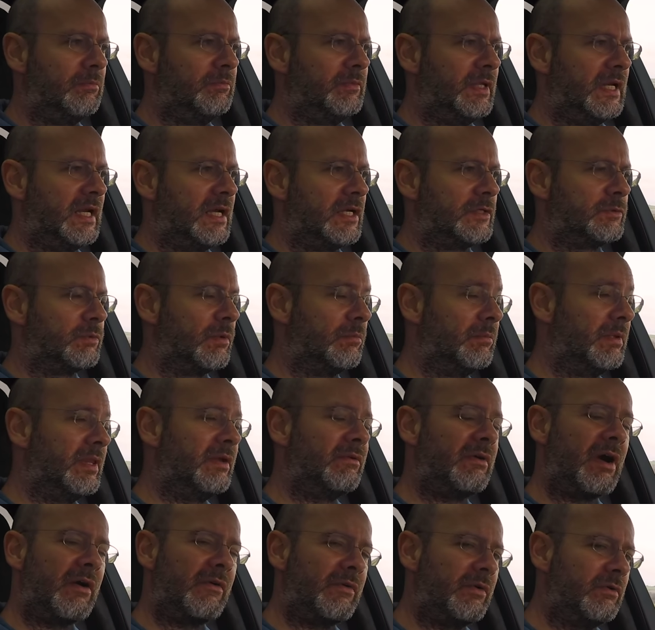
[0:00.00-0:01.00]
the last one, but
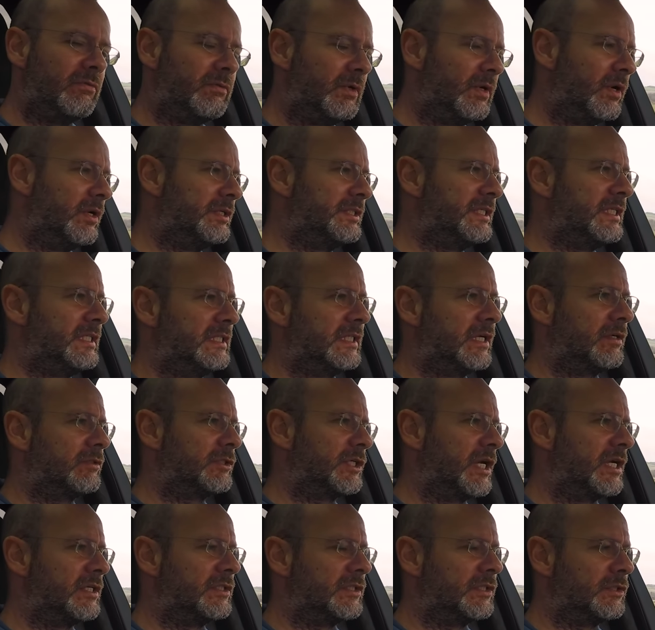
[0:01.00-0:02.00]
there are an awful lot of detail
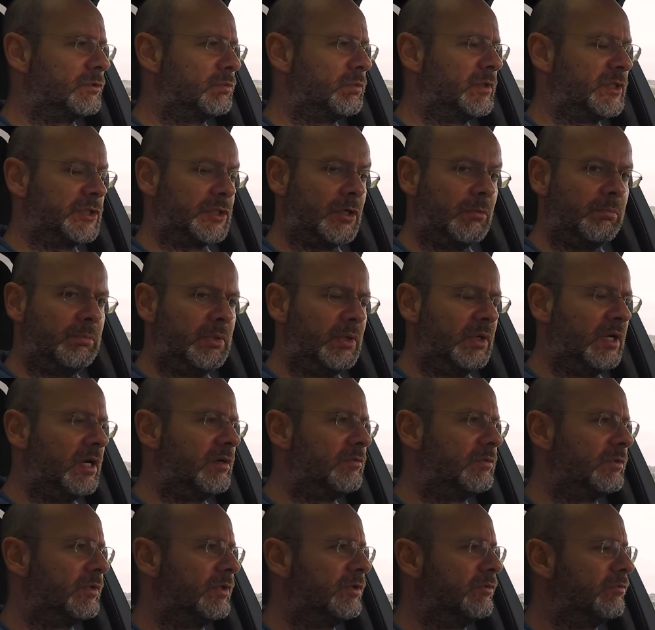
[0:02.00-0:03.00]
changes which I'll pull
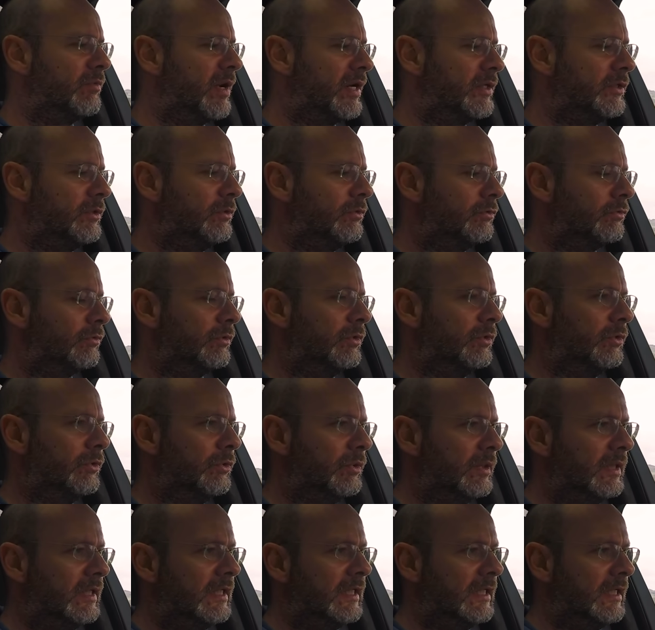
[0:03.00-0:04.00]
over and run you
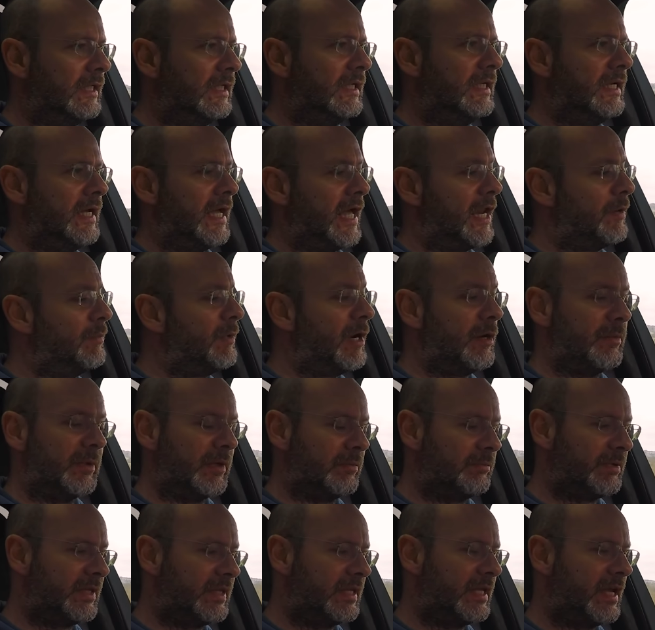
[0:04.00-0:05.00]
through in a
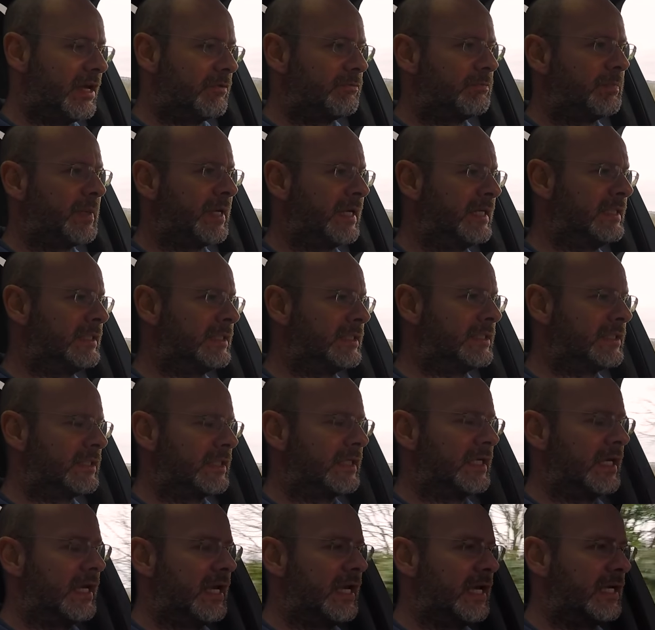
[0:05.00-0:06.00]
moment. But the F-Pace
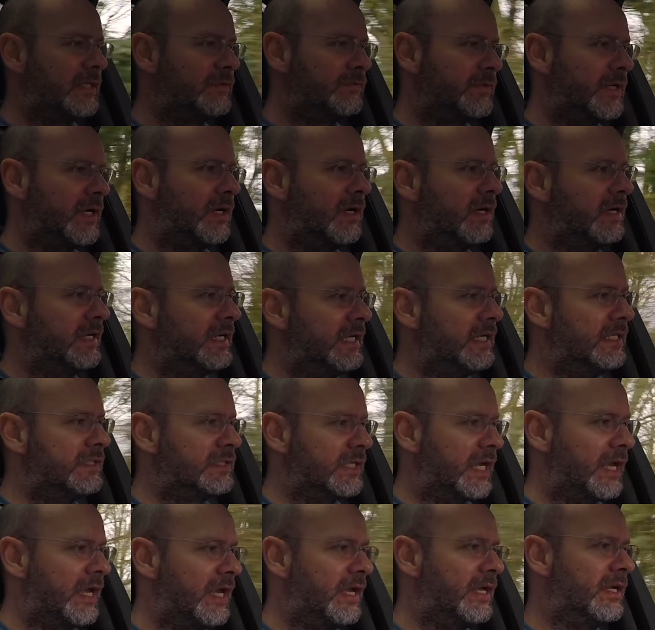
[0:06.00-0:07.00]
SVR is
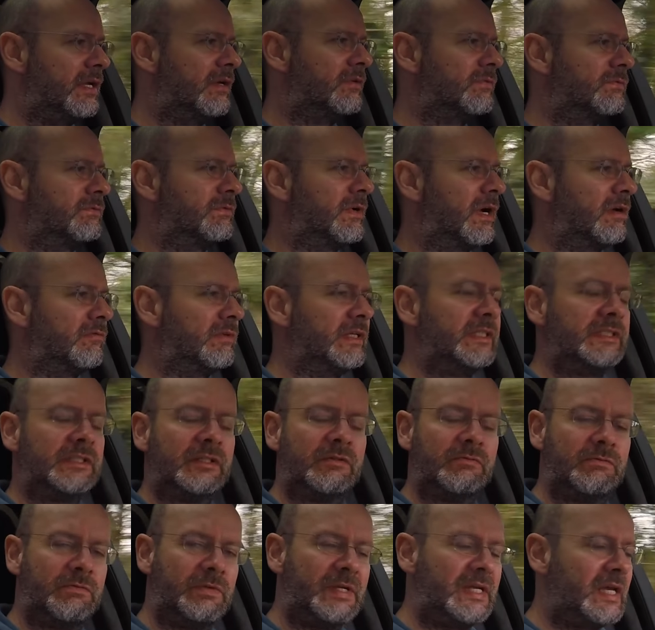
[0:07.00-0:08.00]
a
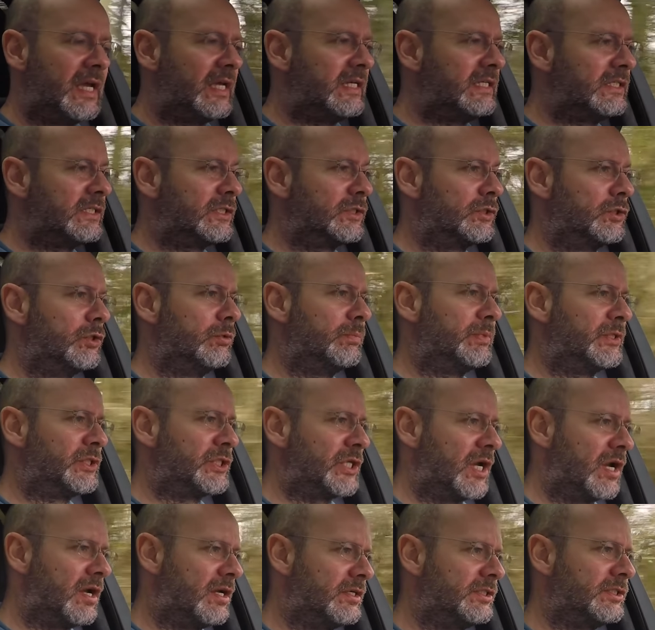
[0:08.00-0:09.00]
5-litre V8
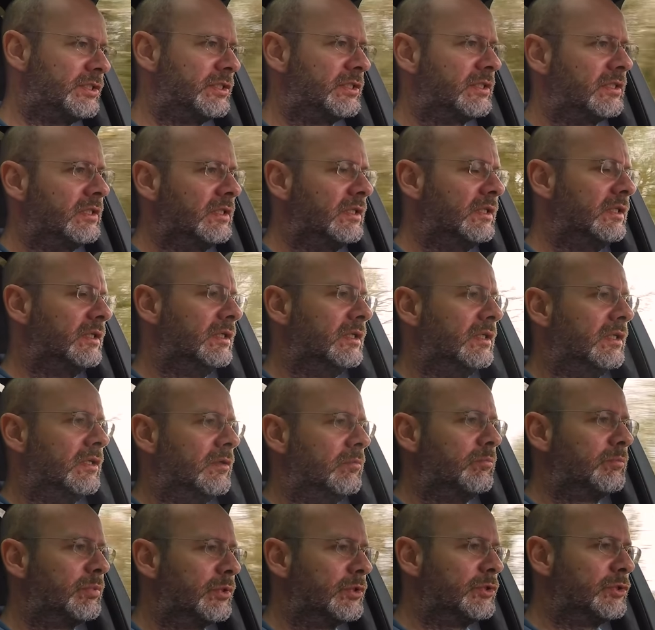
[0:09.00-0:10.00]
supercharged,
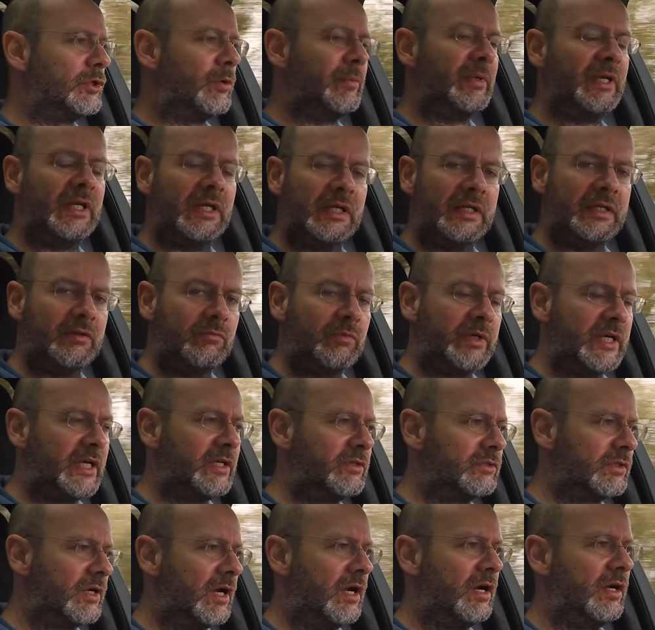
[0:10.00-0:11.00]
predominantly rear
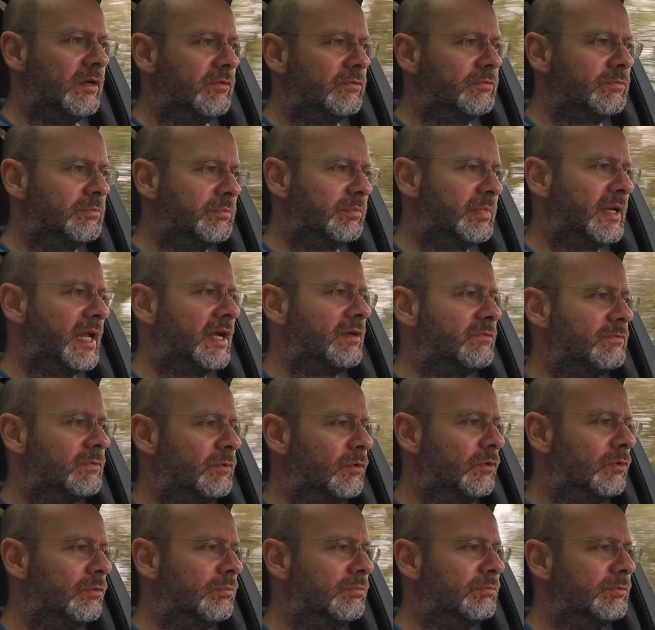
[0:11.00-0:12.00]
drive
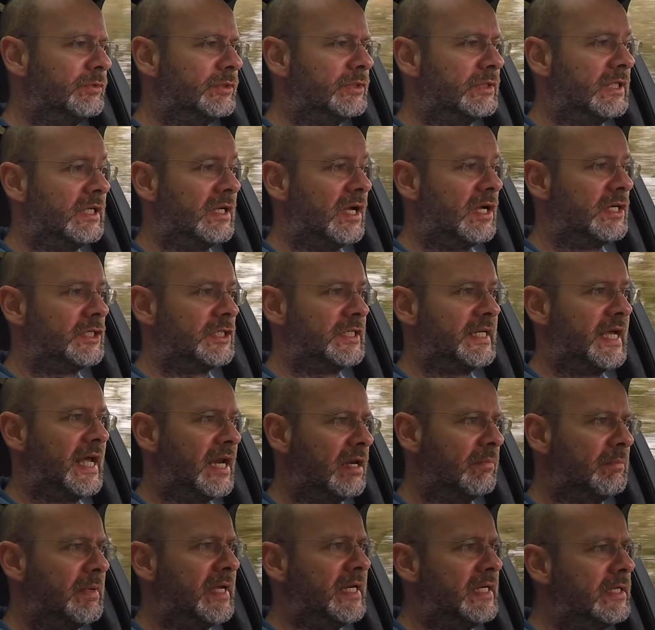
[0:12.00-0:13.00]
platformed, largely
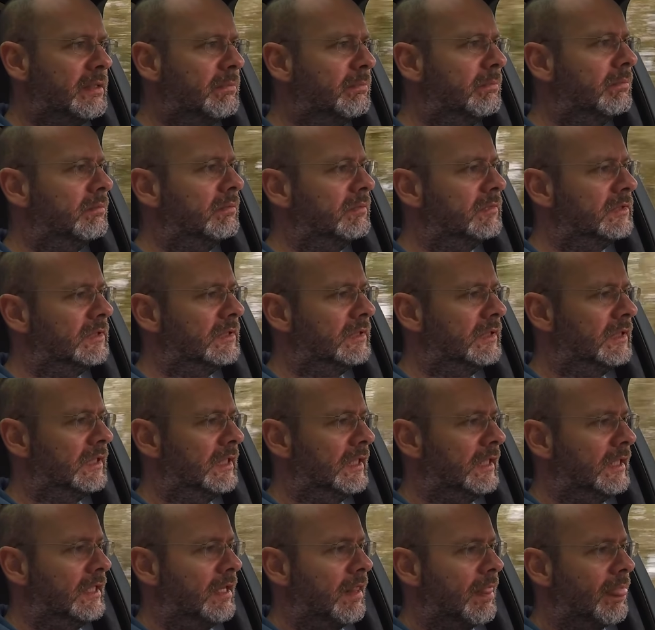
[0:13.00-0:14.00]
aluminium
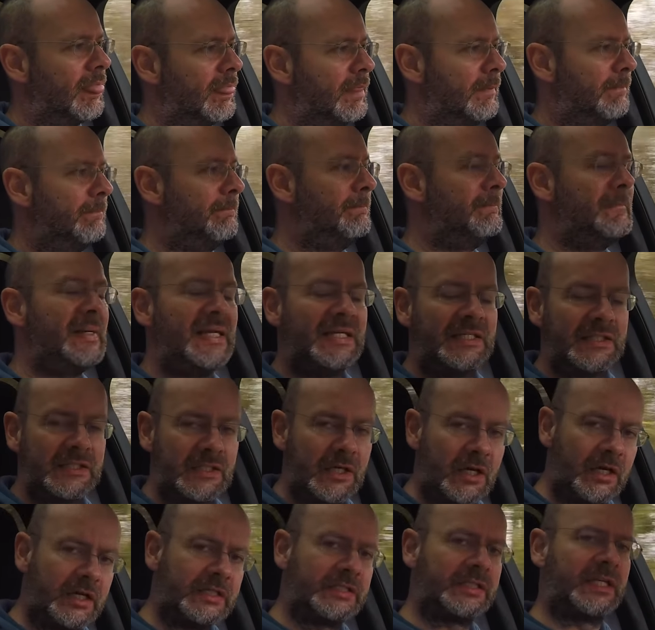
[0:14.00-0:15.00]

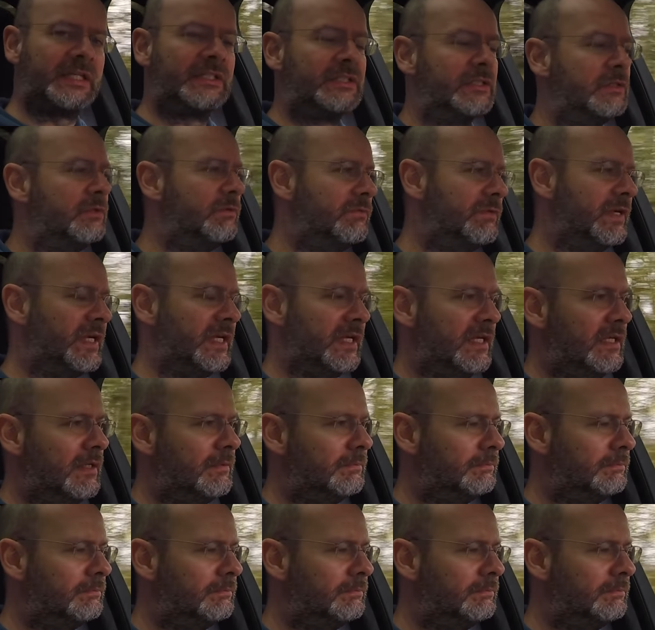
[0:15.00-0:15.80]
mid-size SUV.